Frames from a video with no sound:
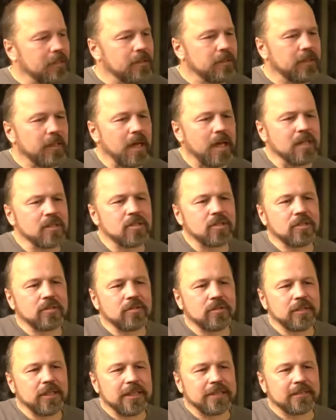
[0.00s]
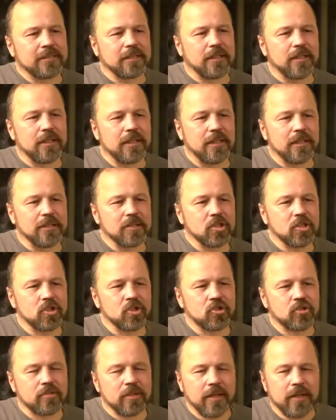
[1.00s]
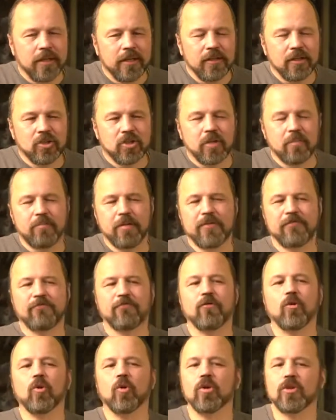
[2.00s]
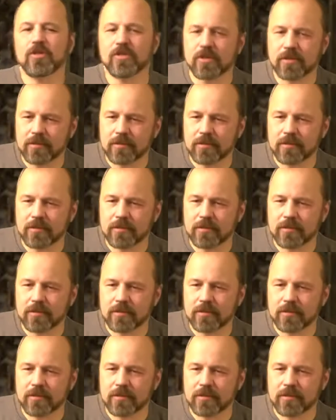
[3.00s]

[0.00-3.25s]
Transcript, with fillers: The answer to that, uh, you see, before,